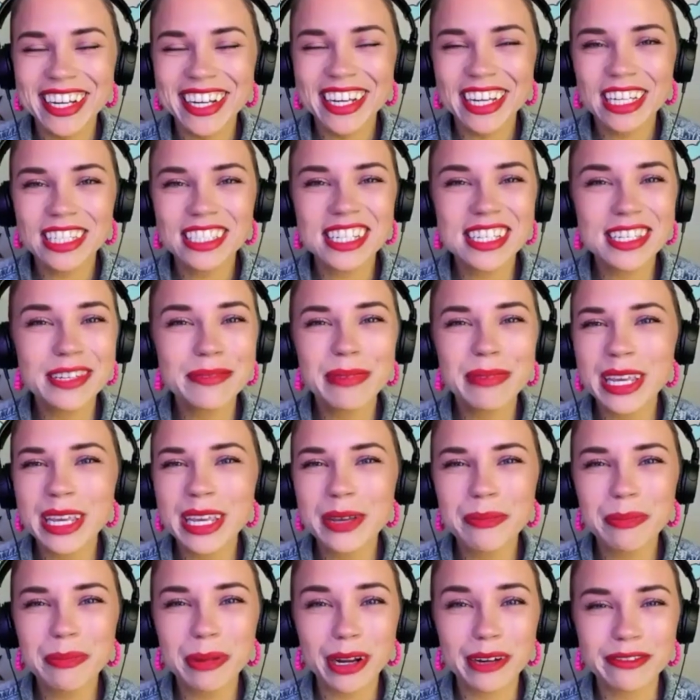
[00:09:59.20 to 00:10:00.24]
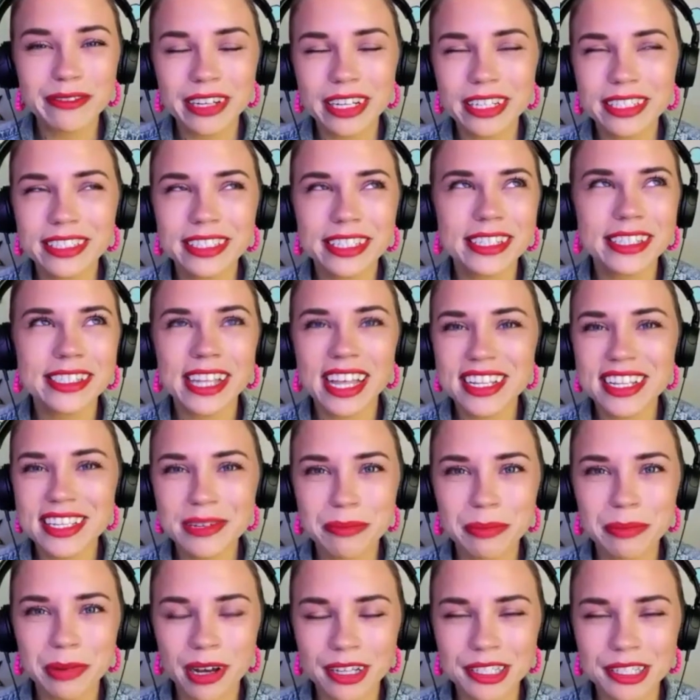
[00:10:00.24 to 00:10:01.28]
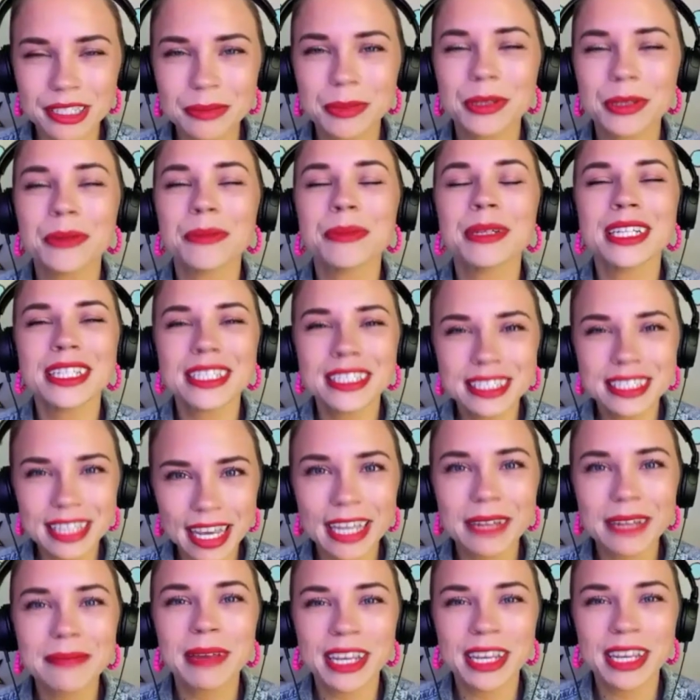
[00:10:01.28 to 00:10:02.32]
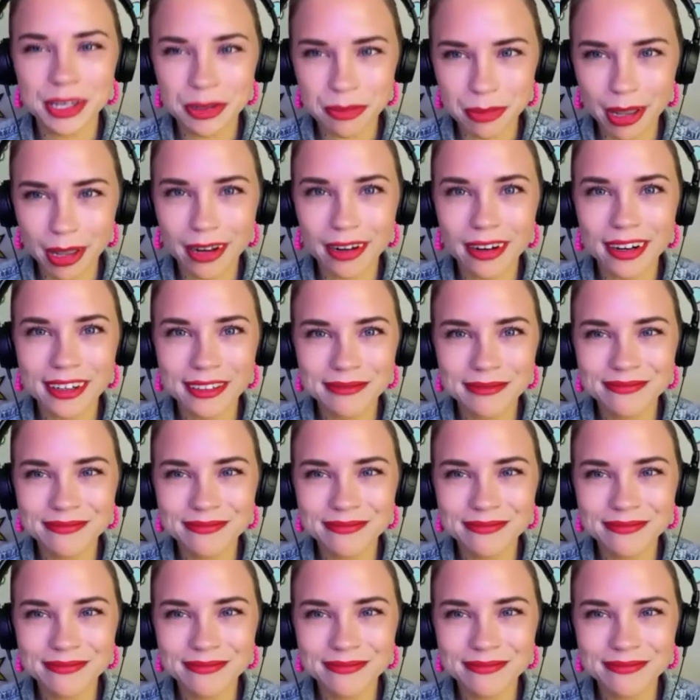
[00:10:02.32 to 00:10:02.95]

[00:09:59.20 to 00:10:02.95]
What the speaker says: Doesn't make you perfect because that's impossible, but it can make you better.